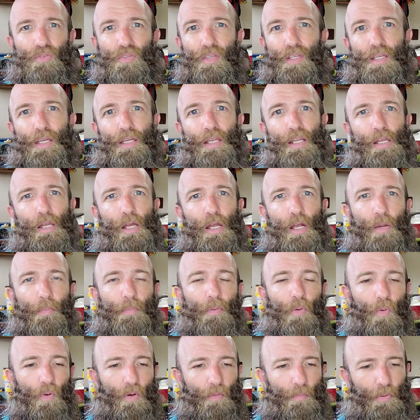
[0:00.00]
sitting in an
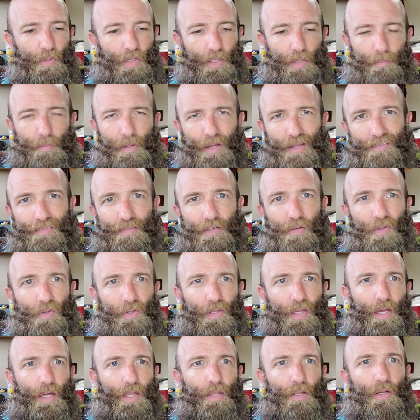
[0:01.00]
airport, putting a bicycle
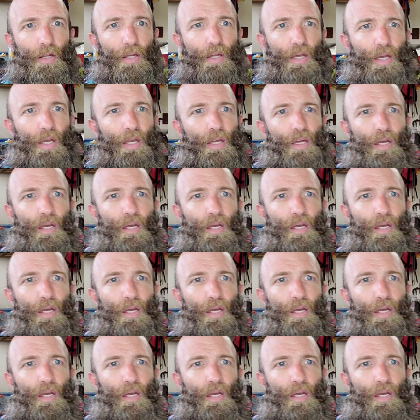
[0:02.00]
together.